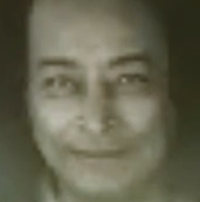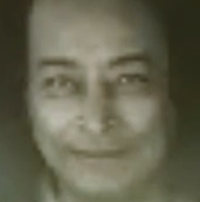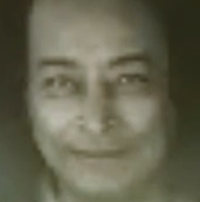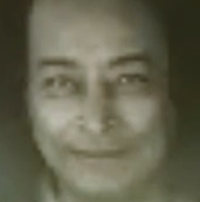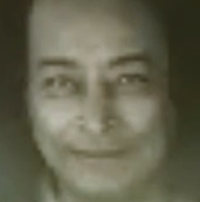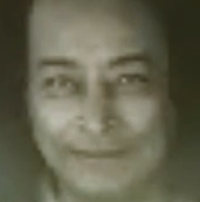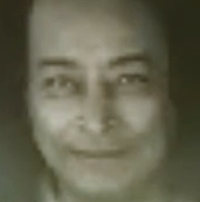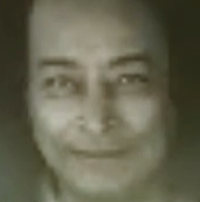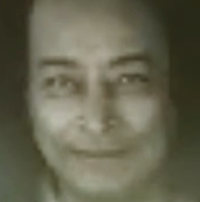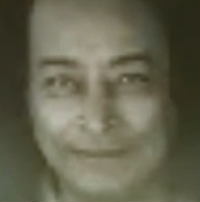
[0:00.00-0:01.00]

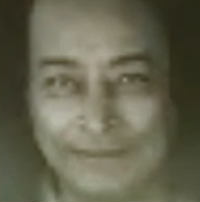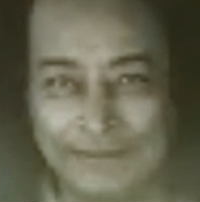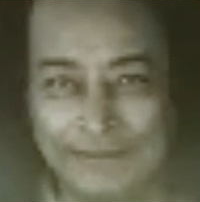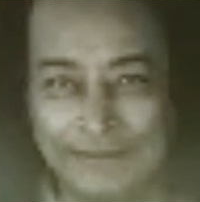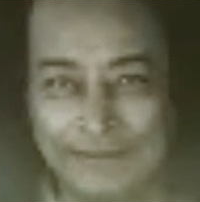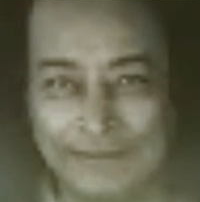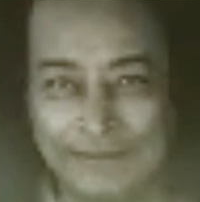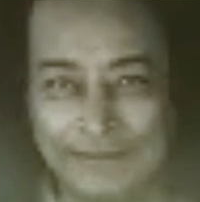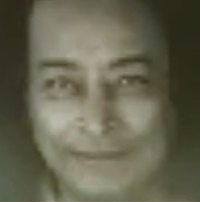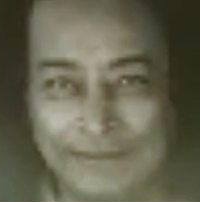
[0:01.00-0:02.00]

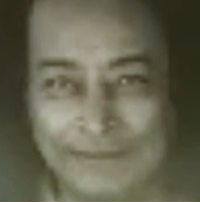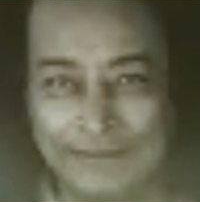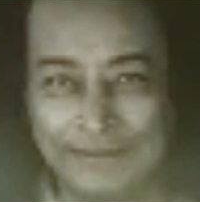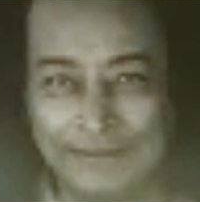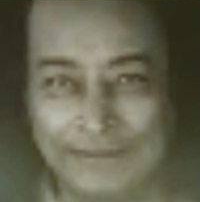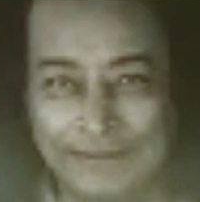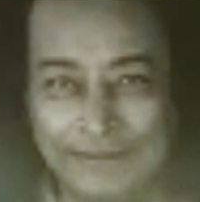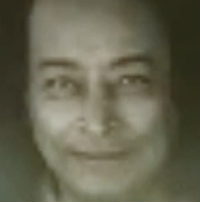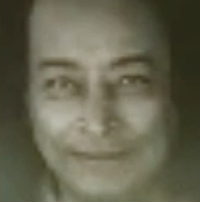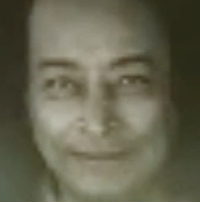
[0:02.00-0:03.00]

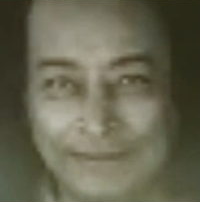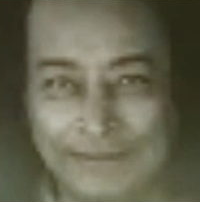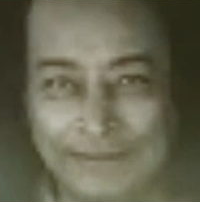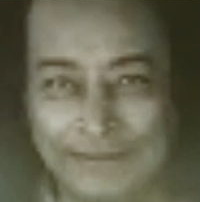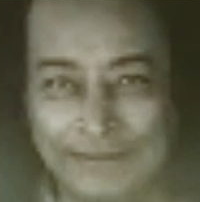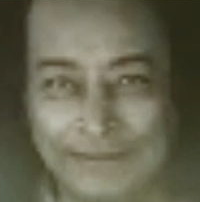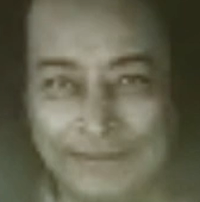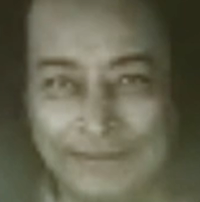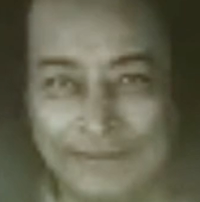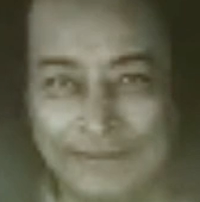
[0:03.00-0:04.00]

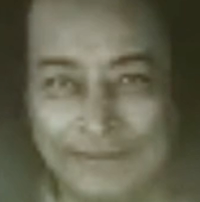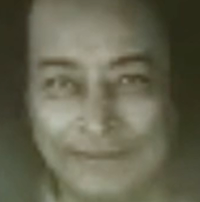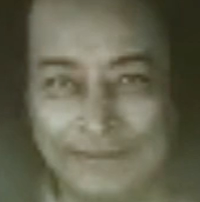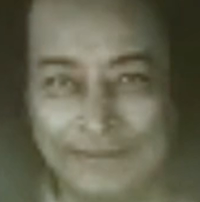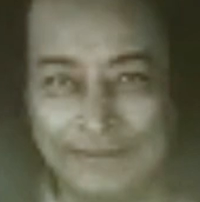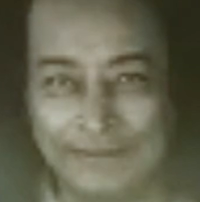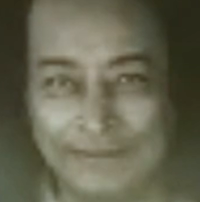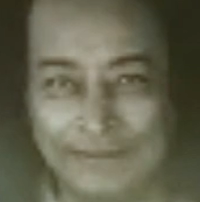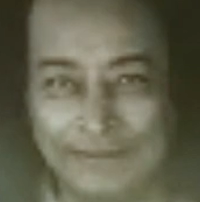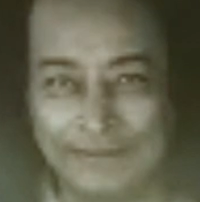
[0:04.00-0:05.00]

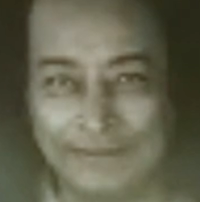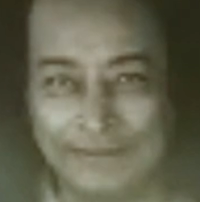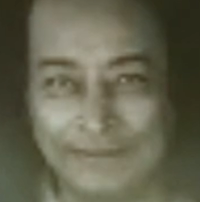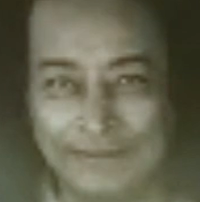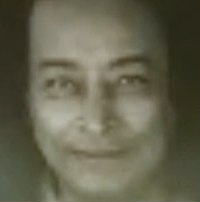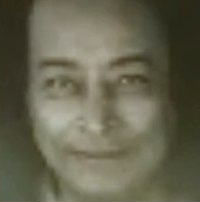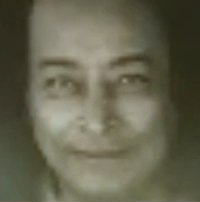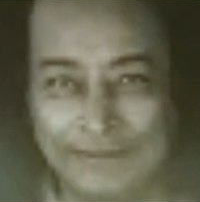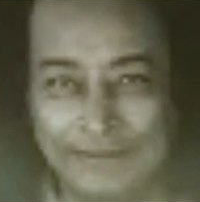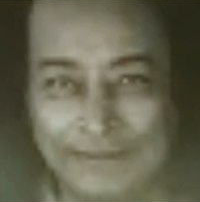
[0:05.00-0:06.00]

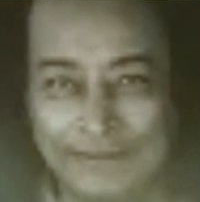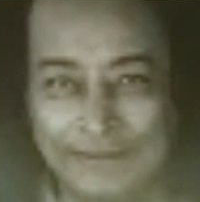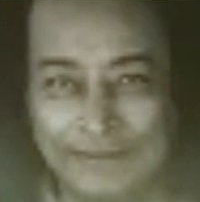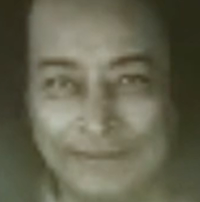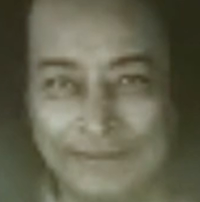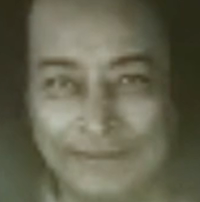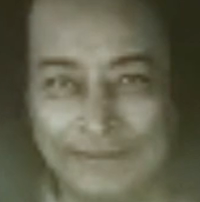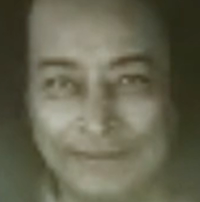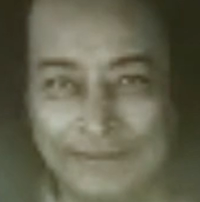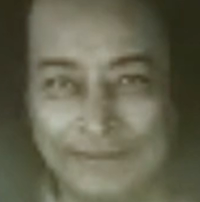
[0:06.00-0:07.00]
(silent)